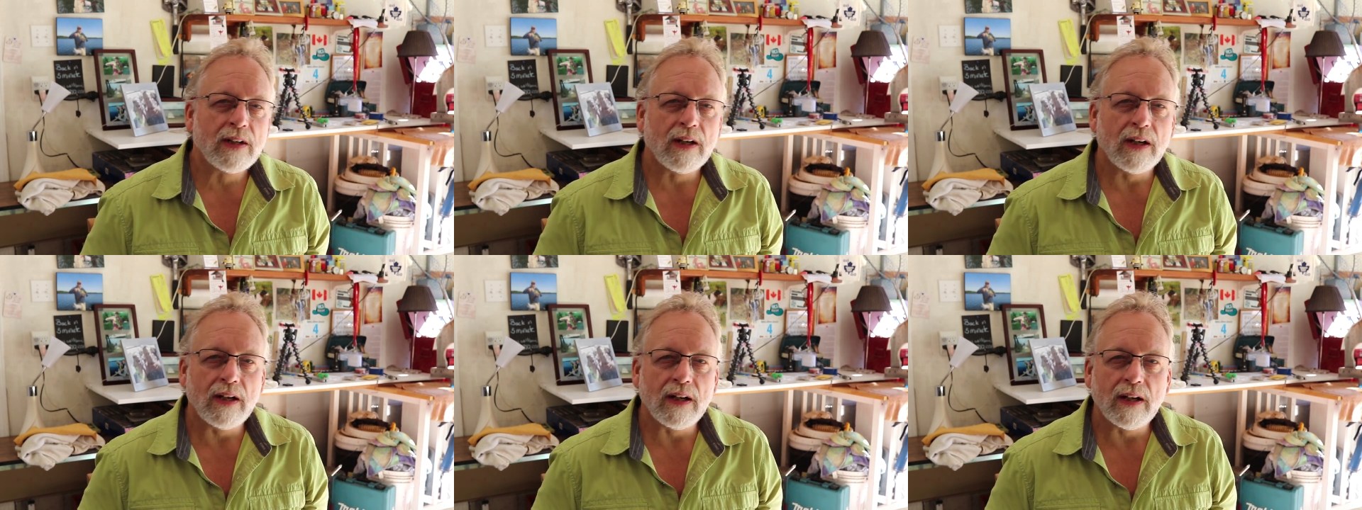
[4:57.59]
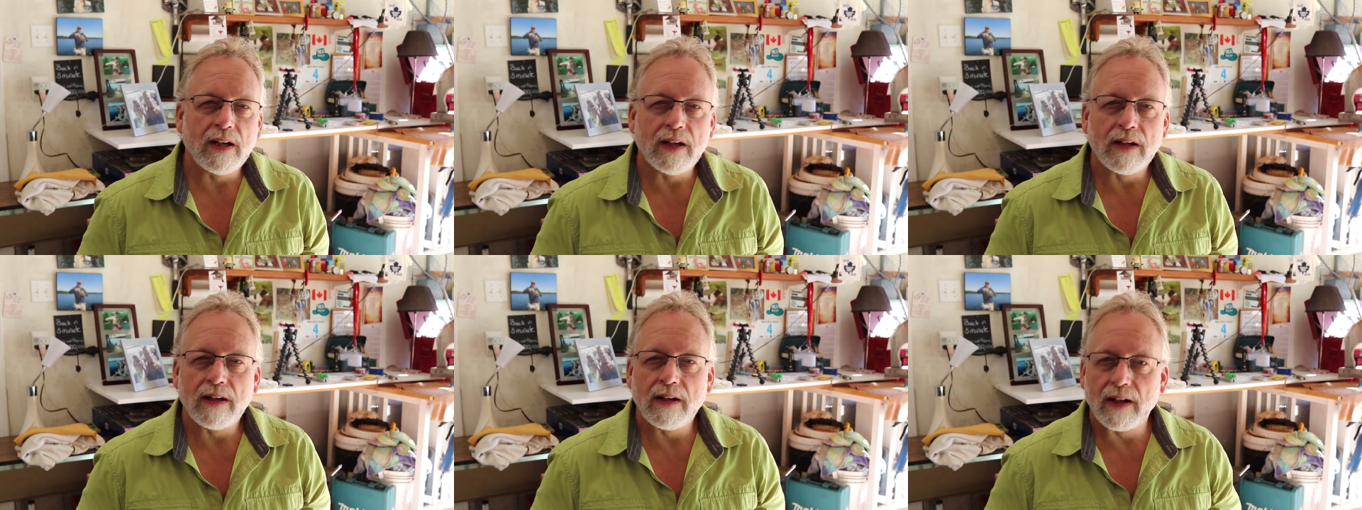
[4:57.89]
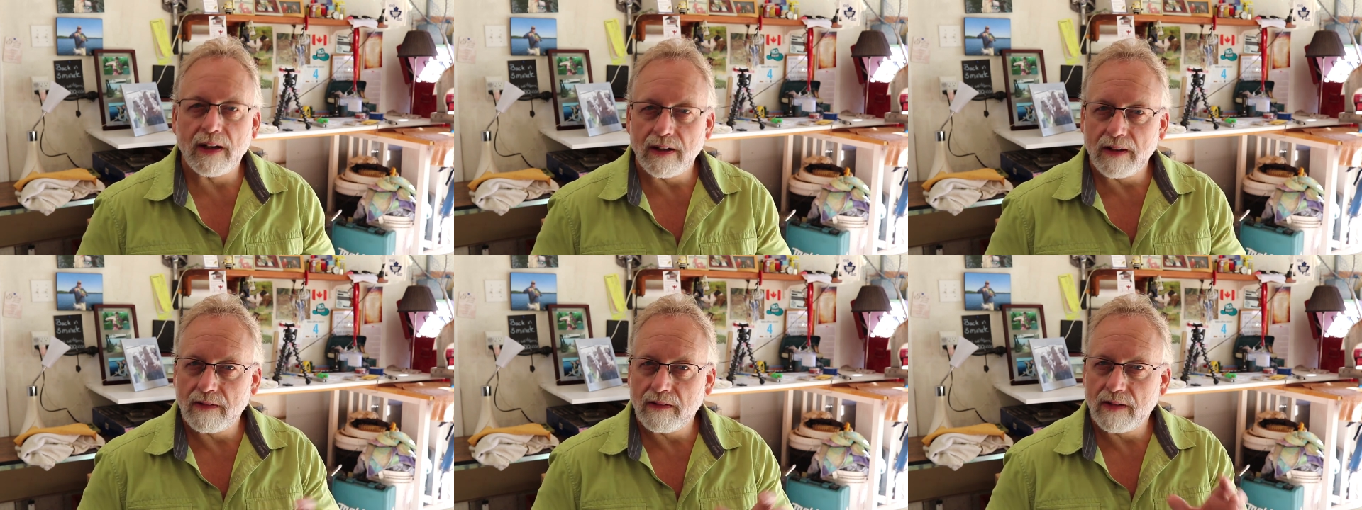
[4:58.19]

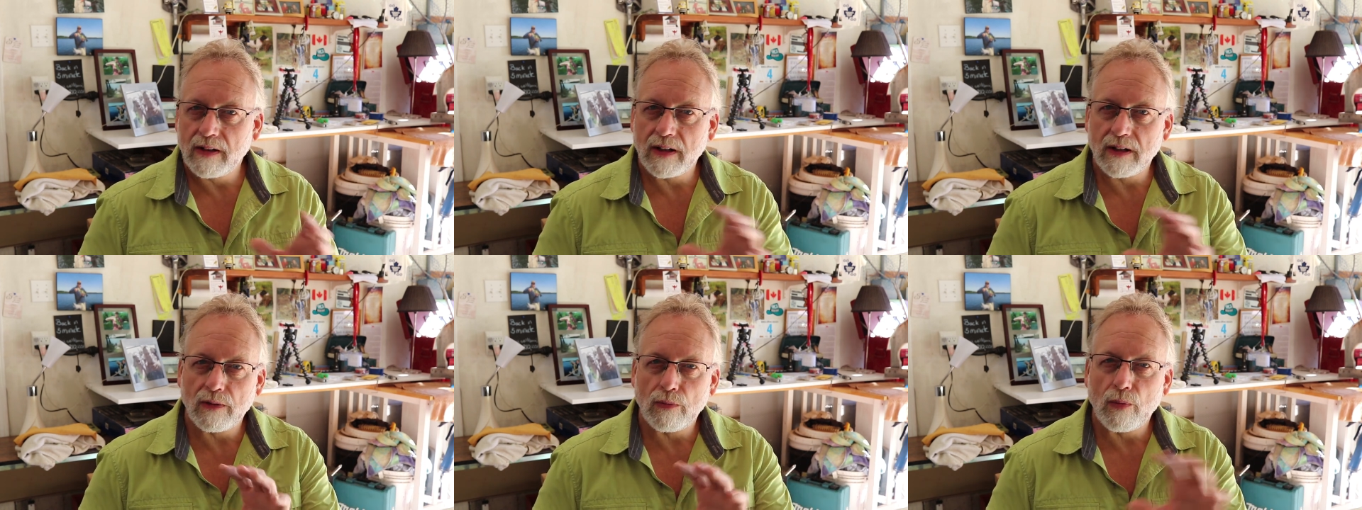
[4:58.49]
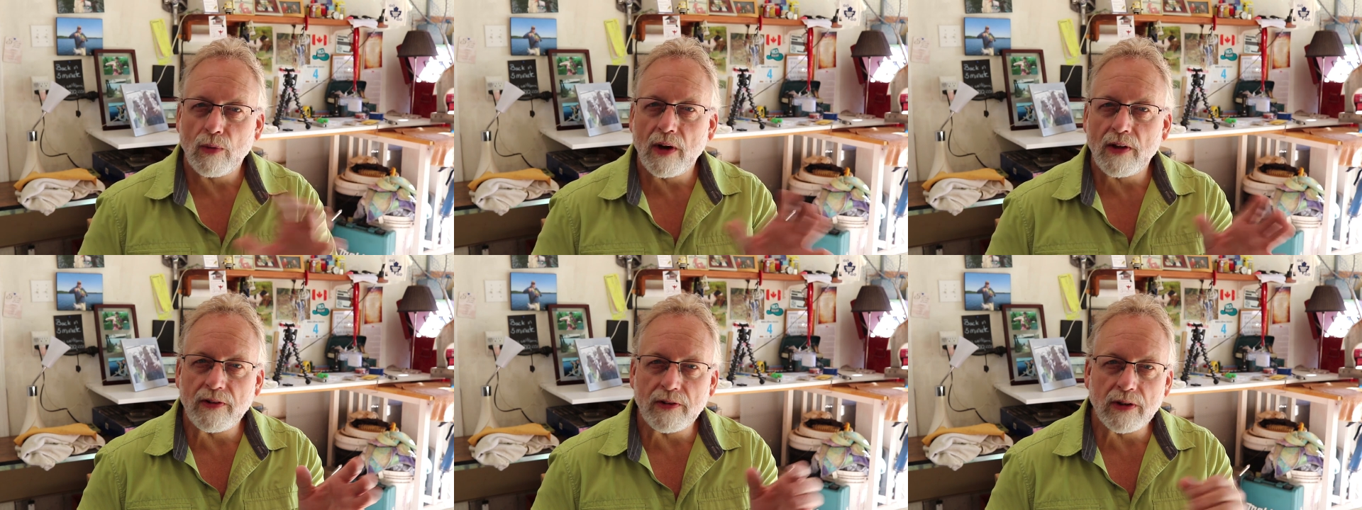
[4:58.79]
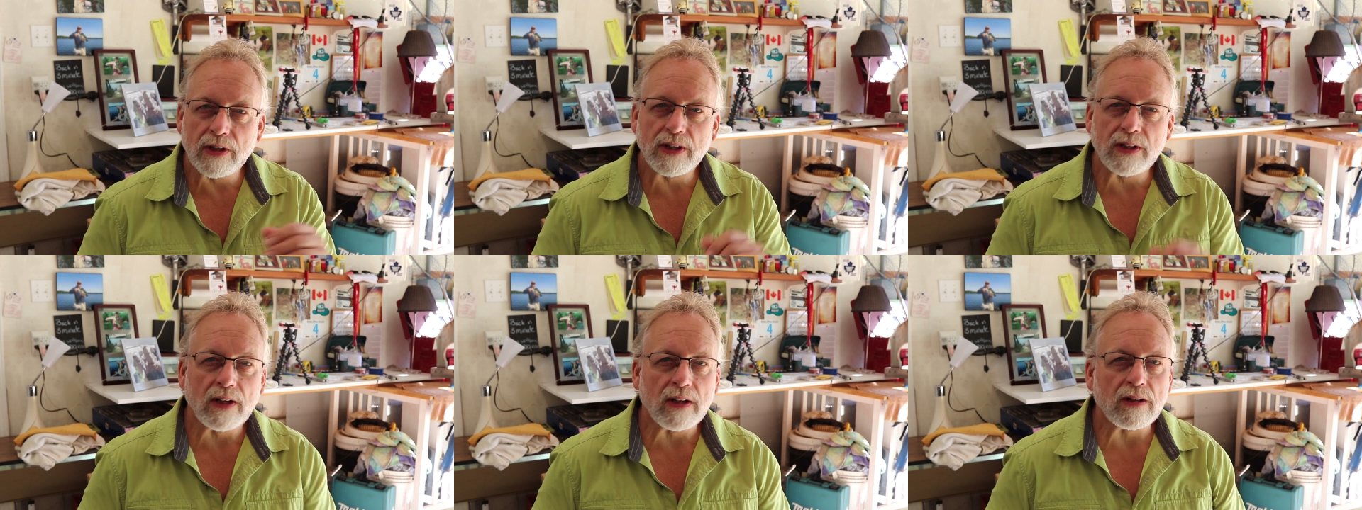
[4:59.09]
and
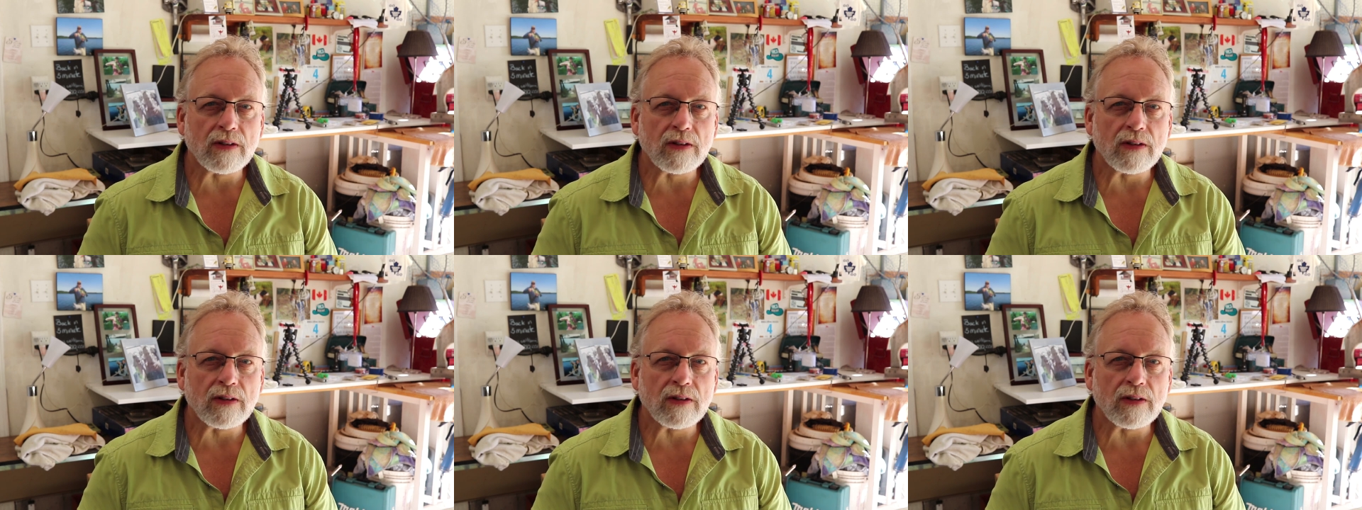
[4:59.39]
weather in the